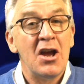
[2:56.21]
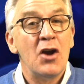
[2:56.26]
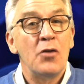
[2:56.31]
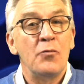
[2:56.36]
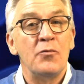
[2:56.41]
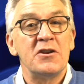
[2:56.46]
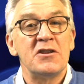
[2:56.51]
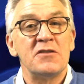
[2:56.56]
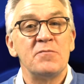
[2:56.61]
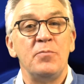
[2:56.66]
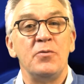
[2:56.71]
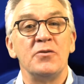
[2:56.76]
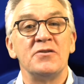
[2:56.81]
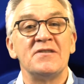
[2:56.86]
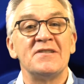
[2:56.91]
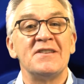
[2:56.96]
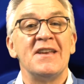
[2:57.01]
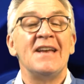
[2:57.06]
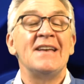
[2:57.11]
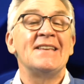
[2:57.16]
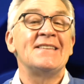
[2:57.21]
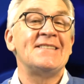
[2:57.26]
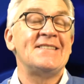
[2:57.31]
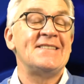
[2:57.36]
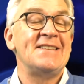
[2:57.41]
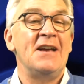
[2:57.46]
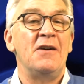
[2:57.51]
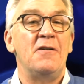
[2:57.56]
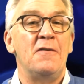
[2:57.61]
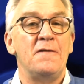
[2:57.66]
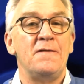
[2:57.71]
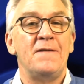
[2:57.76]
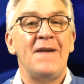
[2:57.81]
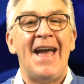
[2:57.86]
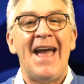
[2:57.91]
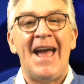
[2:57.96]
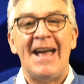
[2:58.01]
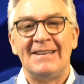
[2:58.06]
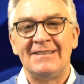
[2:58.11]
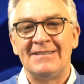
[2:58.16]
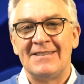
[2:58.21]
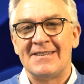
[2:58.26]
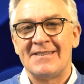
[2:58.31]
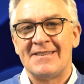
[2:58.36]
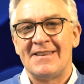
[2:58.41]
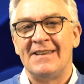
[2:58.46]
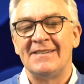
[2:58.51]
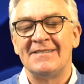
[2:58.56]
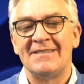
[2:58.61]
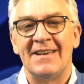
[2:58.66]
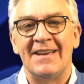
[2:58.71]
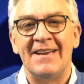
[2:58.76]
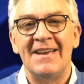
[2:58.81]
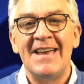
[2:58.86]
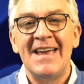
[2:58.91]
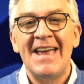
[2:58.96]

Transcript: which puts self at the center.